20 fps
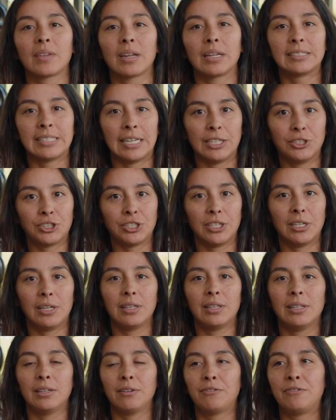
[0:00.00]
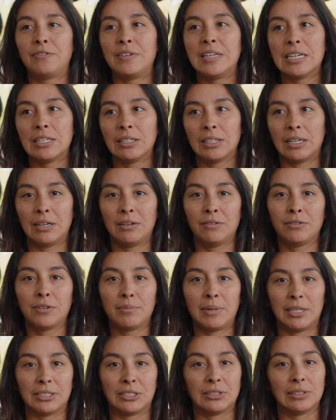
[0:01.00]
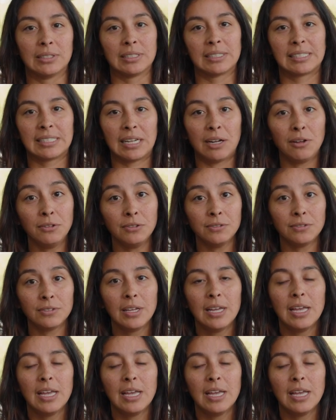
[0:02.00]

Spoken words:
tension, the feel of the muscle itself,